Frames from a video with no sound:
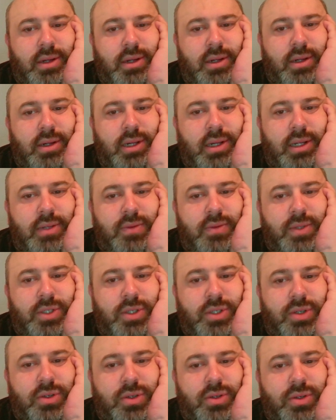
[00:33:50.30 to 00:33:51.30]
That was
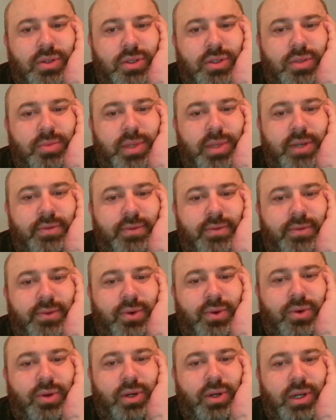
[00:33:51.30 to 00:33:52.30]
good
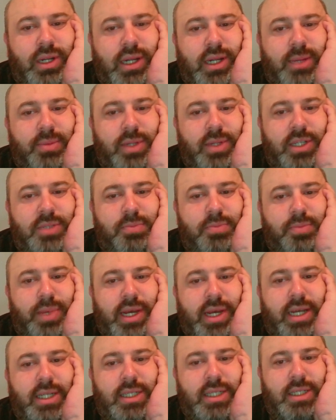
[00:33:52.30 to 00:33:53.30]
before. Yep, that's
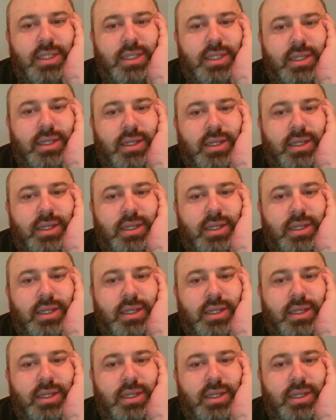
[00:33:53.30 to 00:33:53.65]
best.